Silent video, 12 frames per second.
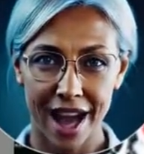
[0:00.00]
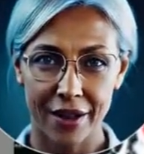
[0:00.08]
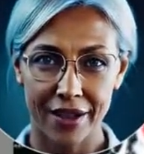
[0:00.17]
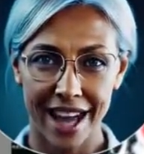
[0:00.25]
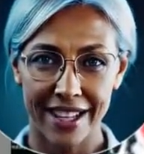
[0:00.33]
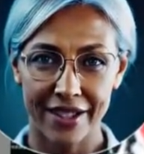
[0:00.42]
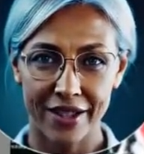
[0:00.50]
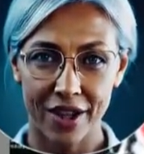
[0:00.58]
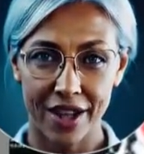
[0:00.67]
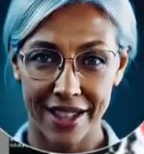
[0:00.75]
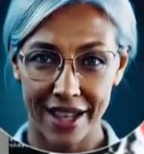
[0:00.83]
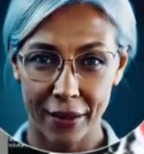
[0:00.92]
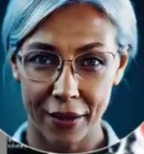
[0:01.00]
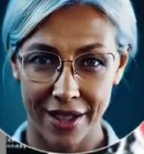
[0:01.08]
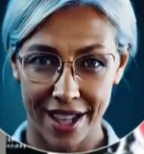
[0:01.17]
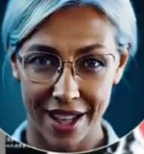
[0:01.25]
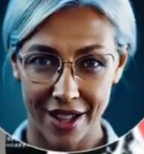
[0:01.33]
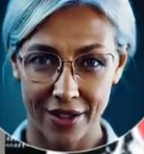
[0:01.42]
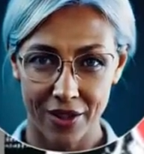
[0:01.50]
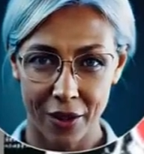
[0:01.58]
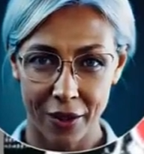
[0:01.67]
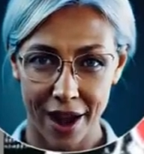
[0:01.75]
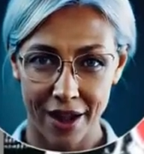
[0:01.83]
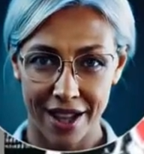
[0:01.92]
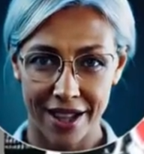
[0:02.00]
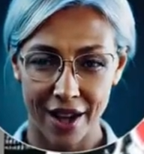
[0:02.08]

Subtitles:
outlines a 3-step procedure for preparing